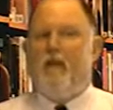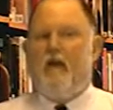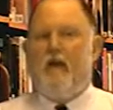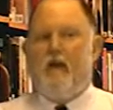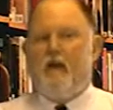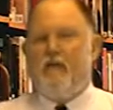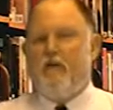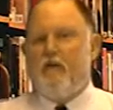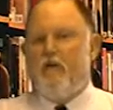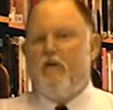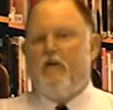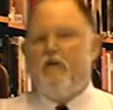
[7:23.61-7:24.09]
And
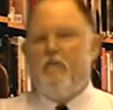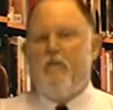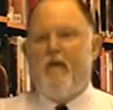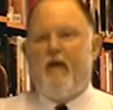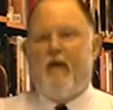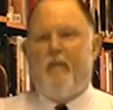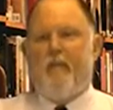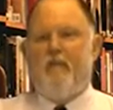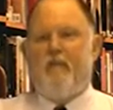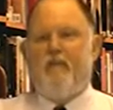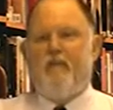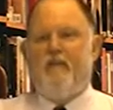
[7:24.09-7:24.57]
I talked
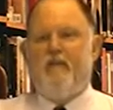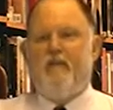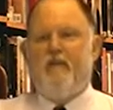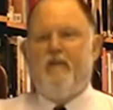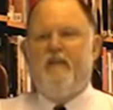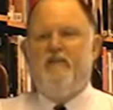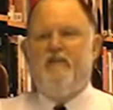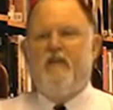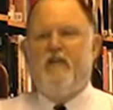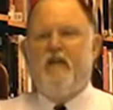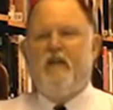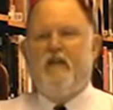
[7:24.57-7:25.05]
about putting
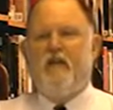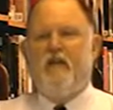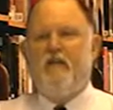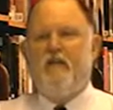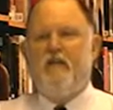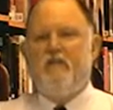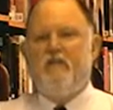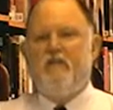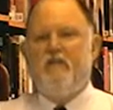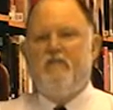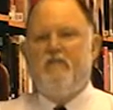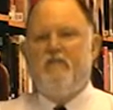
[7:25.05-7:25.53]
things in
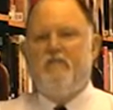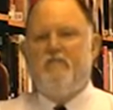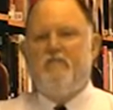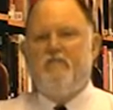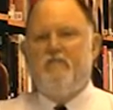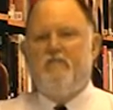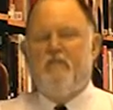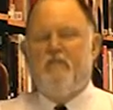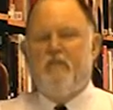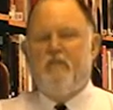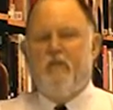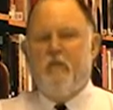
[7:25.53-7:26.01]
lists,
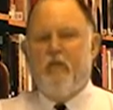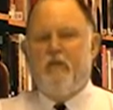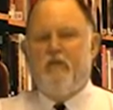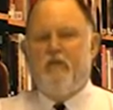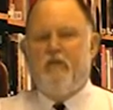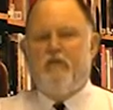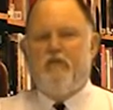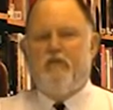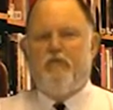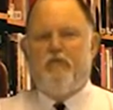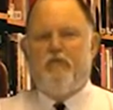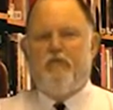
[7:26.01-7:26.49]
1,
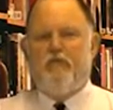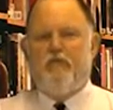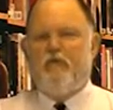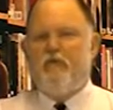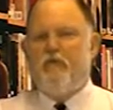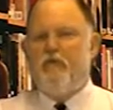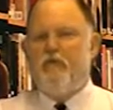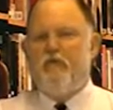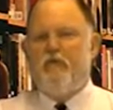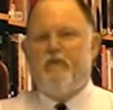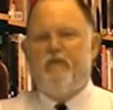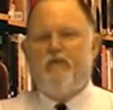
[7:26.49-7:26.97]
2, 3,
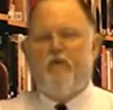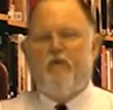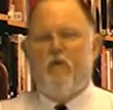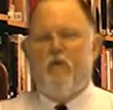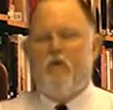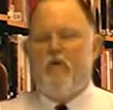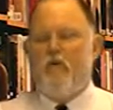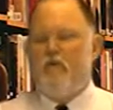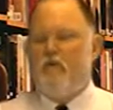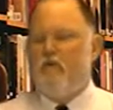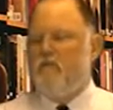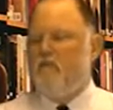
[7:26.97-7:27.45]
1, 2, 3,
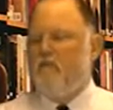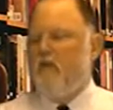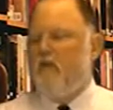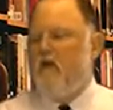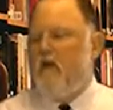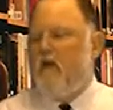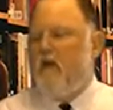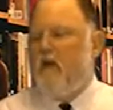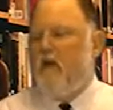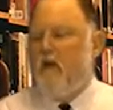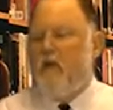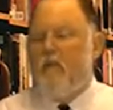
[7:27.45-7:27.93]
4.
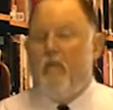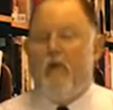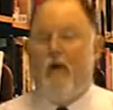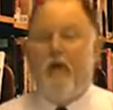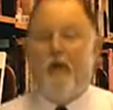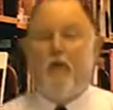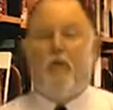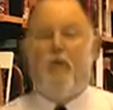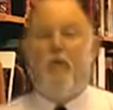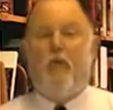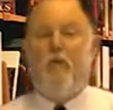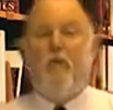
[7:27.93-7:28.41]

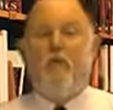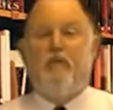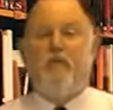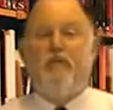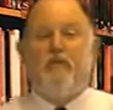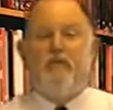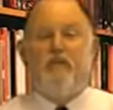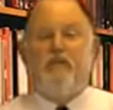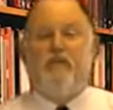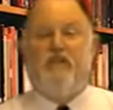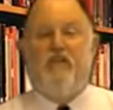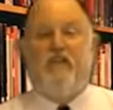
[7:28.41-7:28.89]
Michael Porter
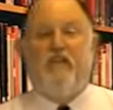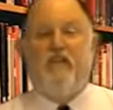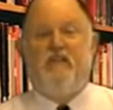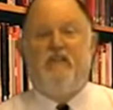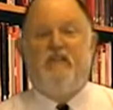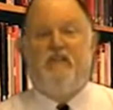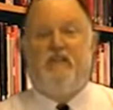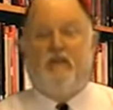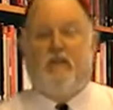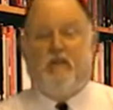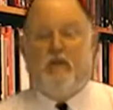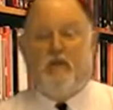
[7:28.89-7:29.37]
was a
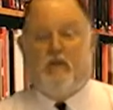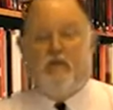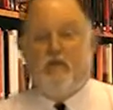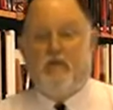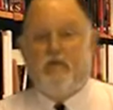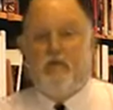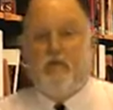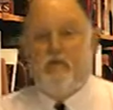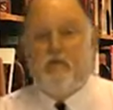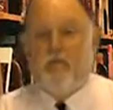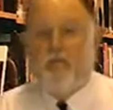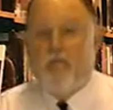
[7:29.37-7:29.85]
genius at
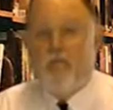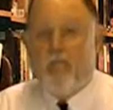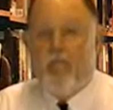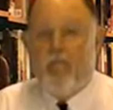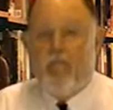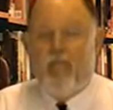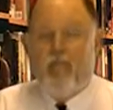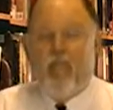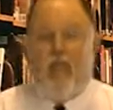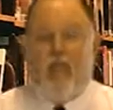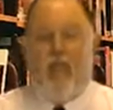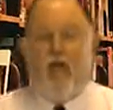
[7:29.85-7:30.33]
this.
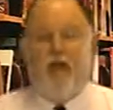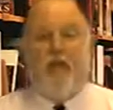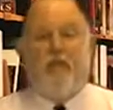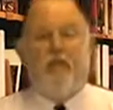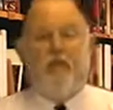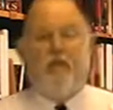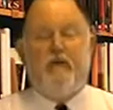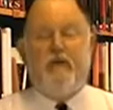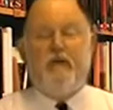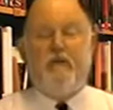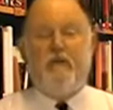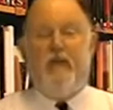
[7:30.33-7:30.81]
And
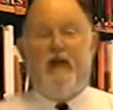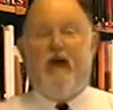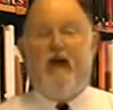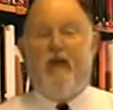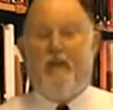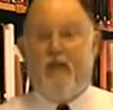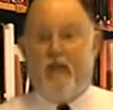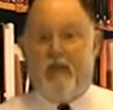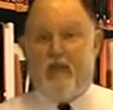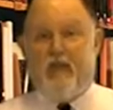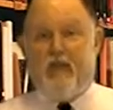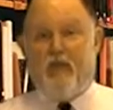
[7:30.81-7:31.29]
the reason
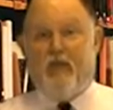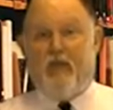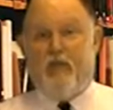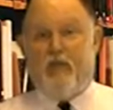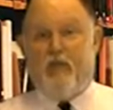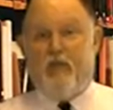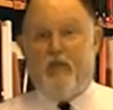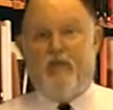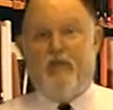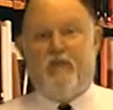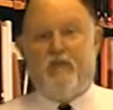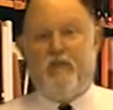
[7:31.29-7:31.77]
I think
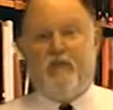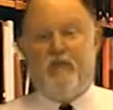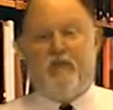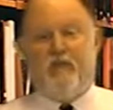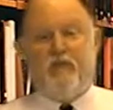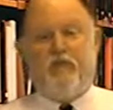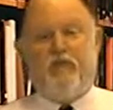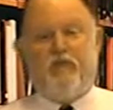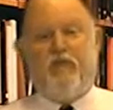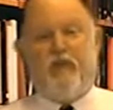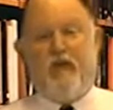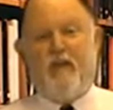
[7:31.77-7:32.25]
he's
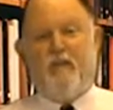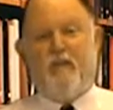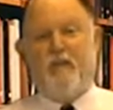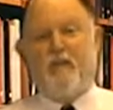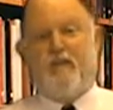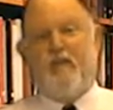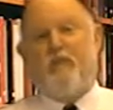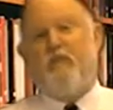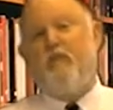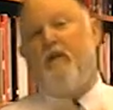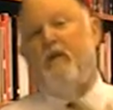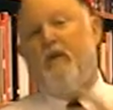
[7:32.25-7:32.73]
so
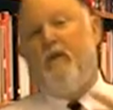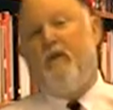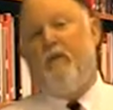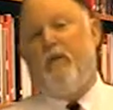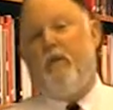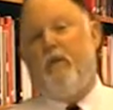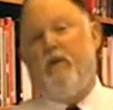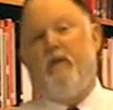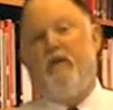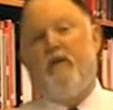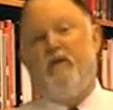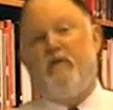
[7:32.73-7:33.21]
famous is, well, number
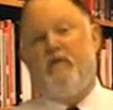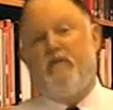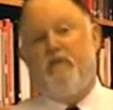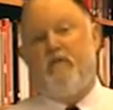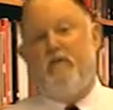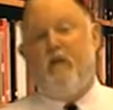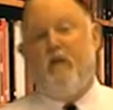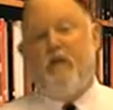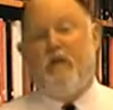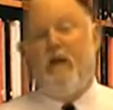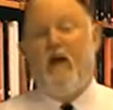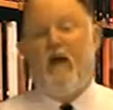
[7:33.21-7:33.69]
one,
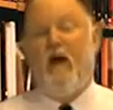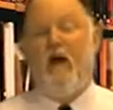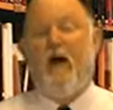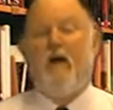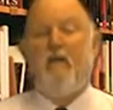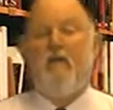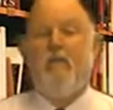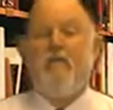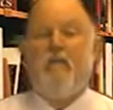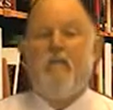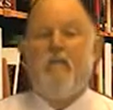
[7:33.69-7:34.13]
smart guy.